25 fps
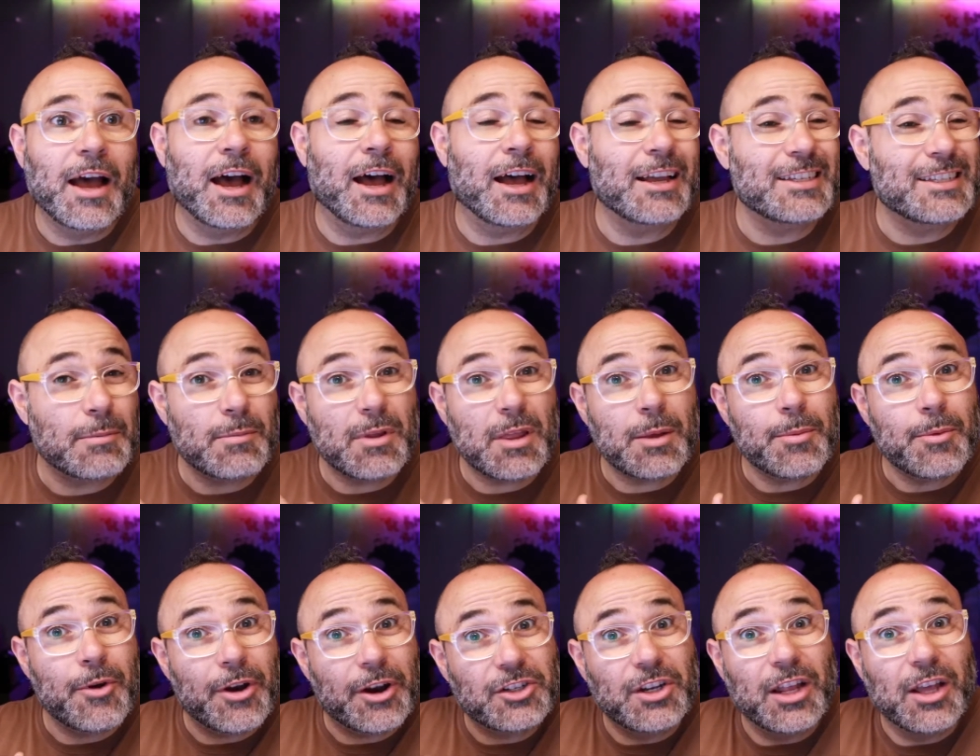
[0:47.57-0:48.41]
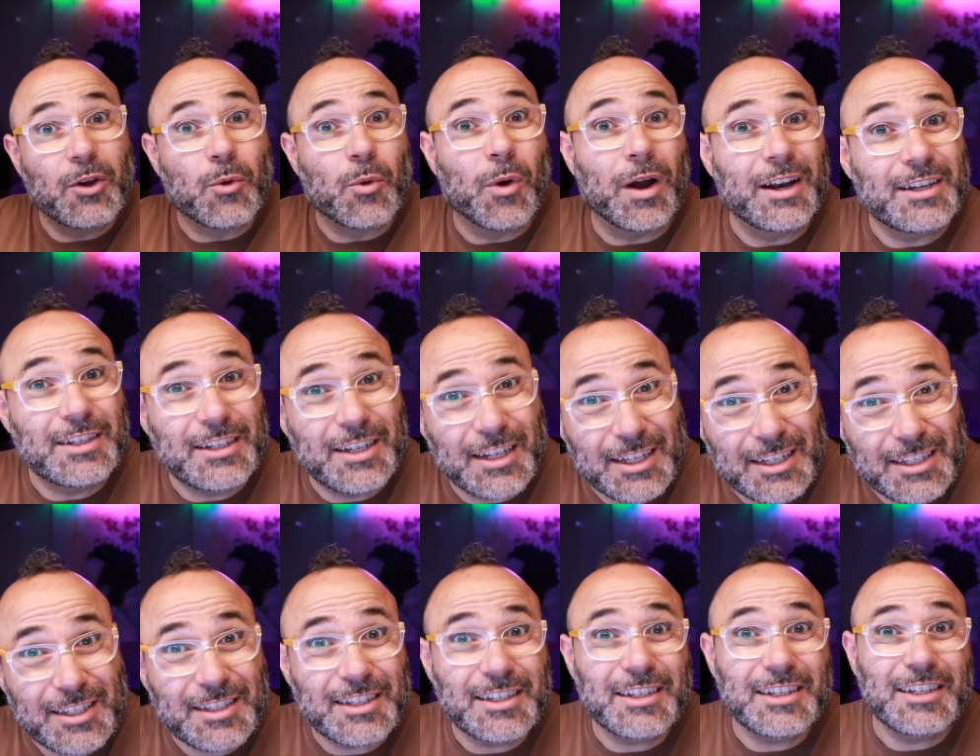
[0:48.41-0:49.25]
Some of them are actually quite
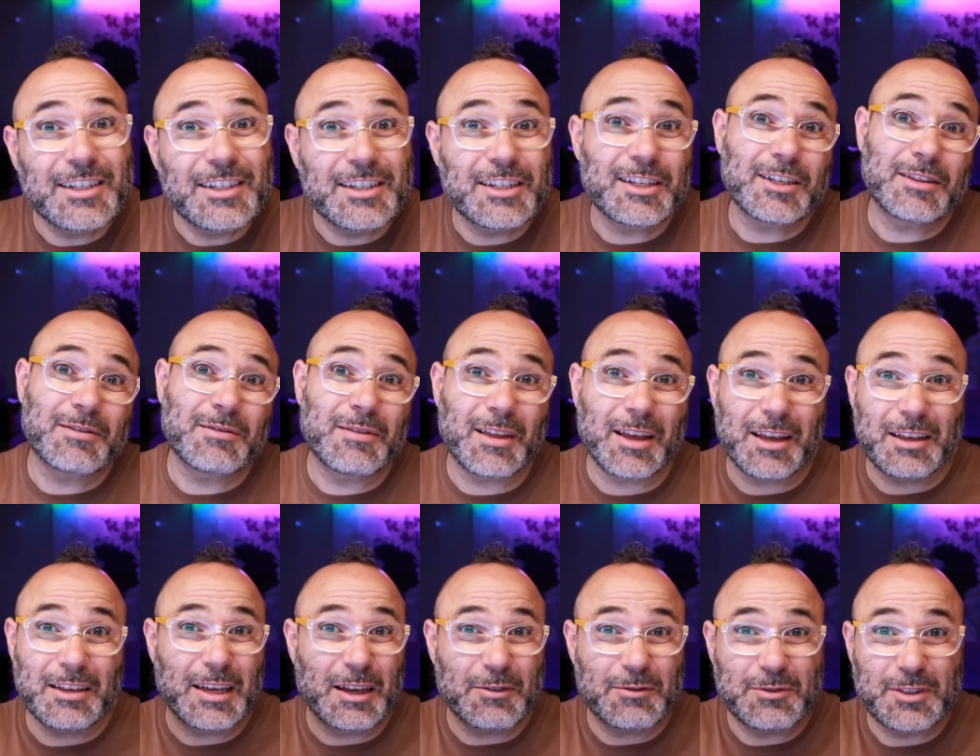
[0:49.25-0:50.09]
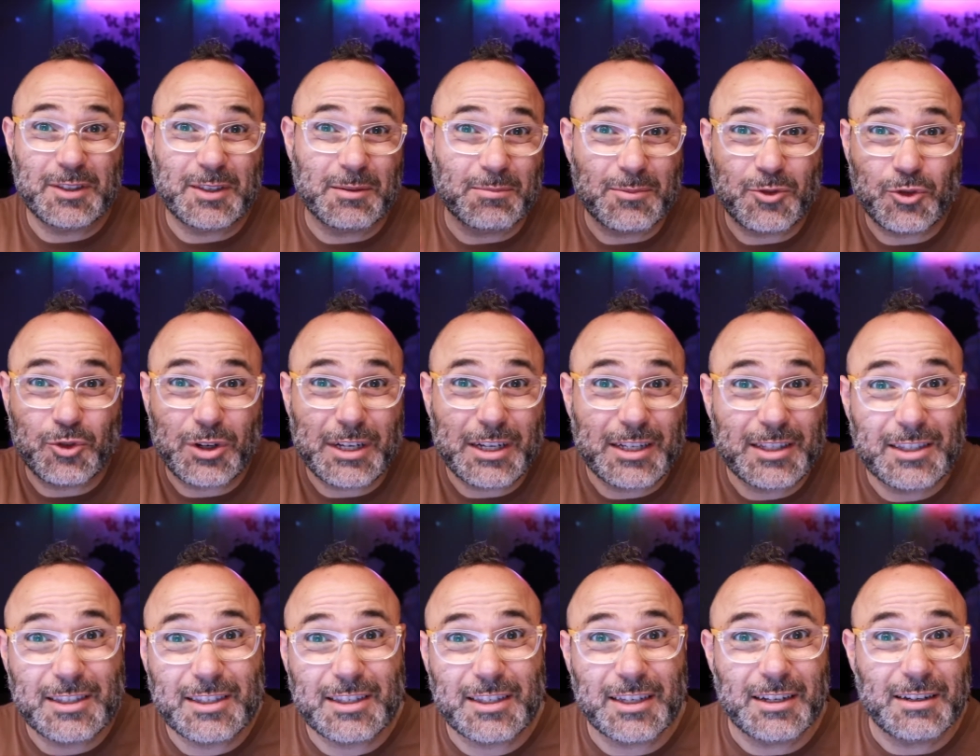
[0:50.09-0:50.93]
decent. They have some
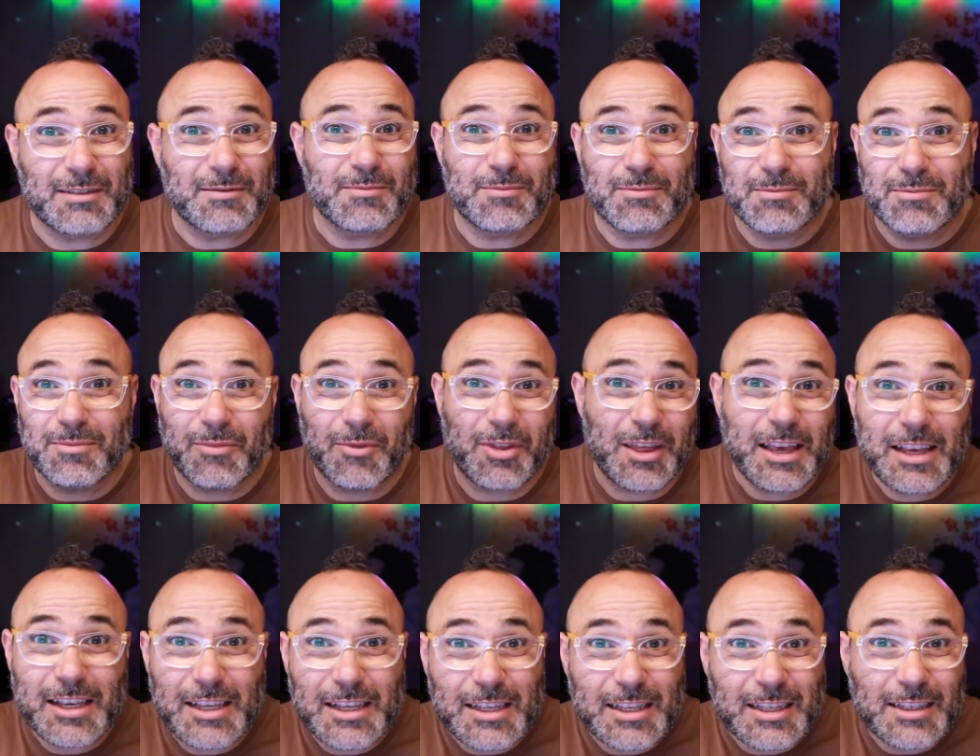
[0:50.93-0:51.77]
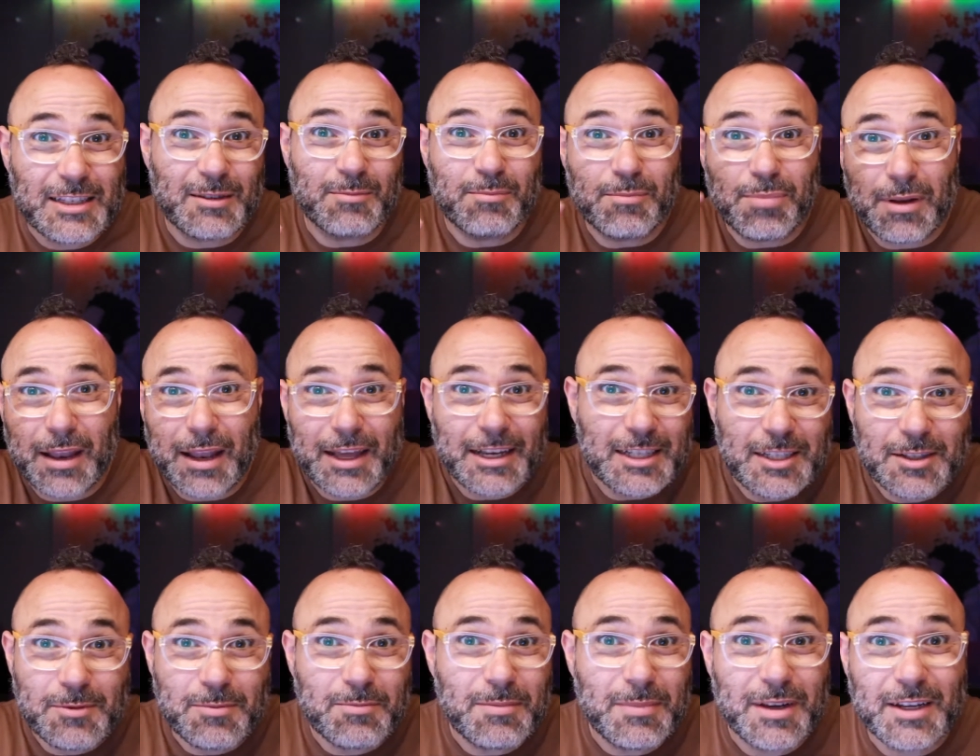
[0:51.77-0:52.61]
tricks and things and
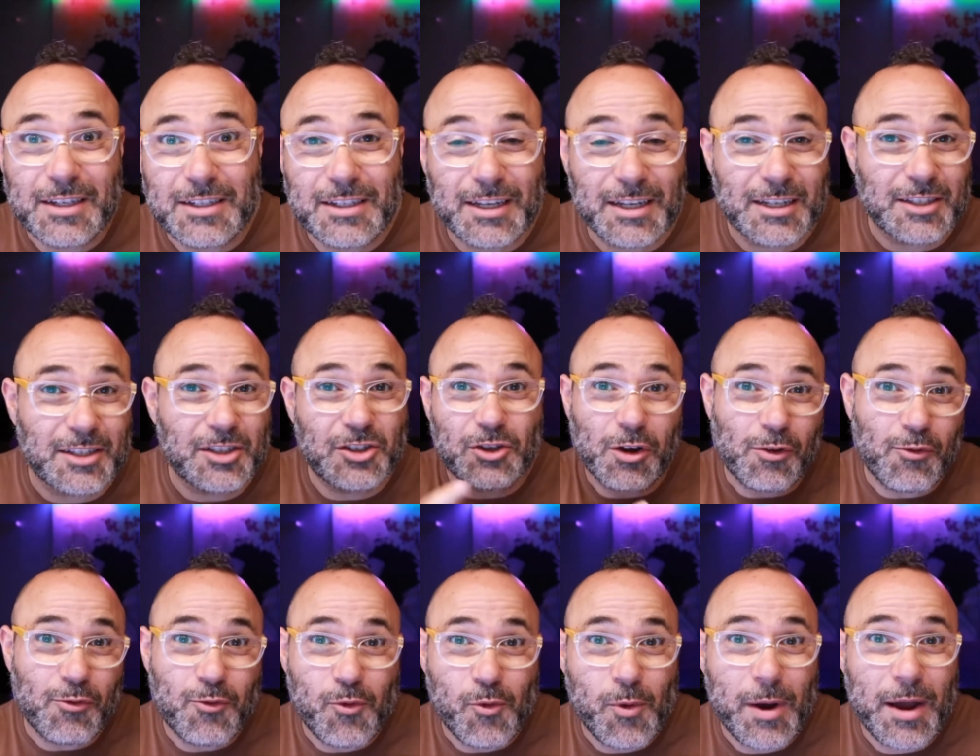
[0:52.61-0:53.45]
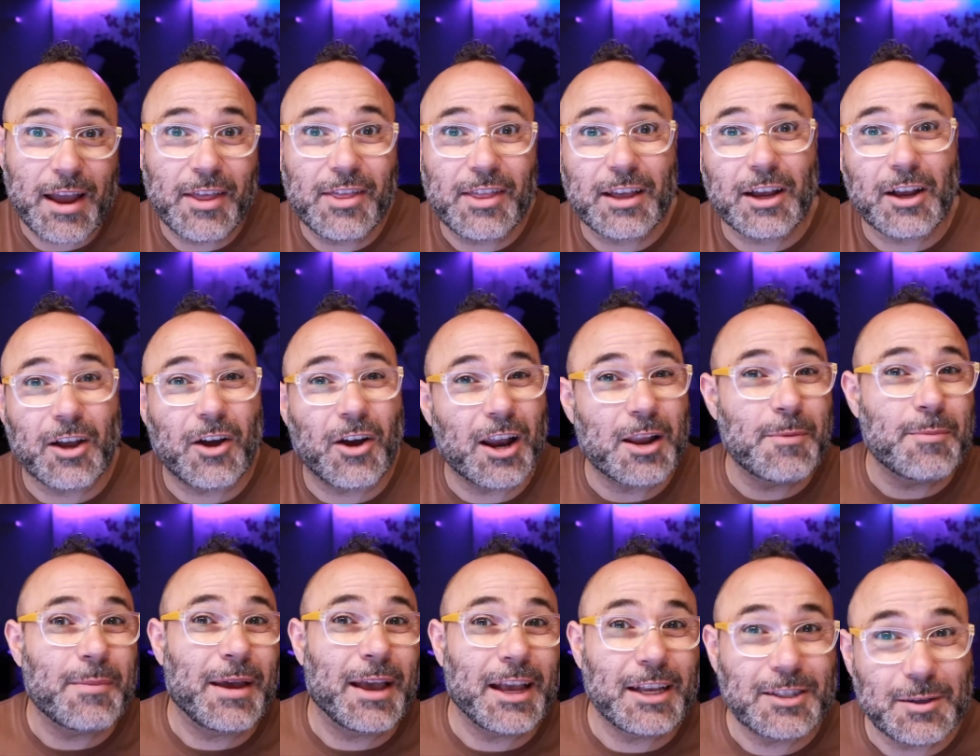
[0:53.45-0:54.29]
placement and software that kind of
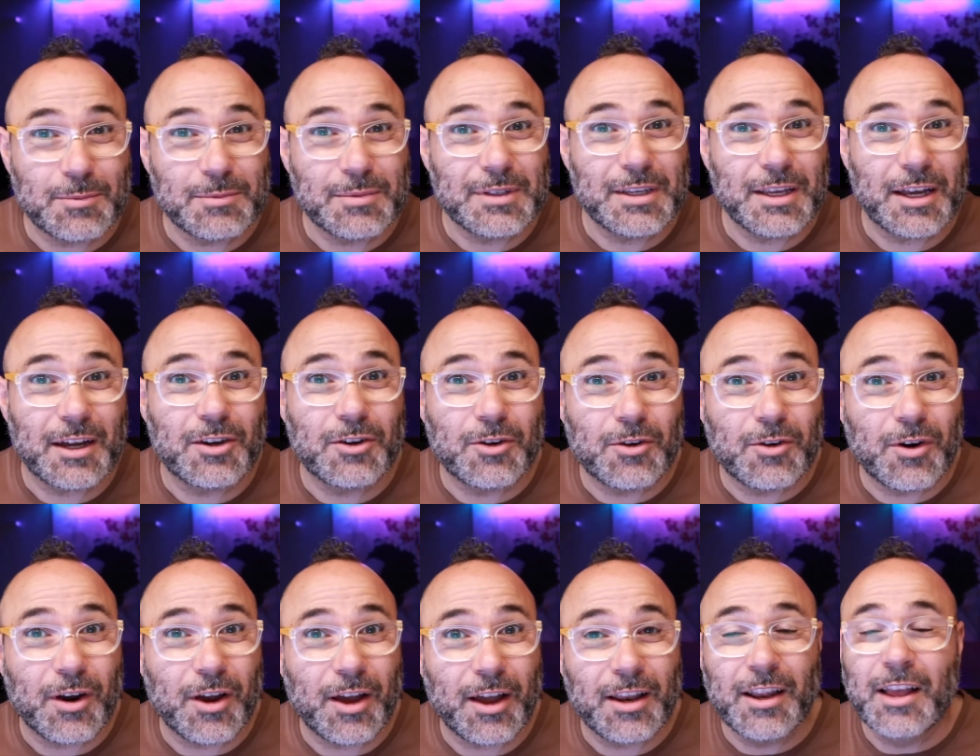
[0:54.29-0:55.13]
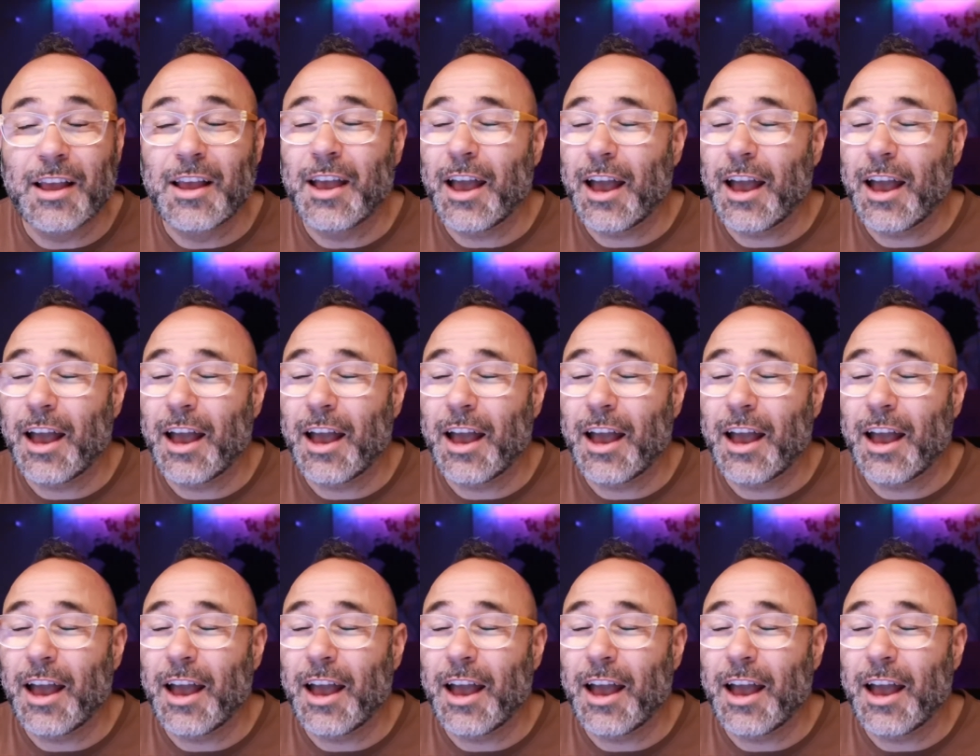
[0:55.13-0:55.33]
makes them sound all right.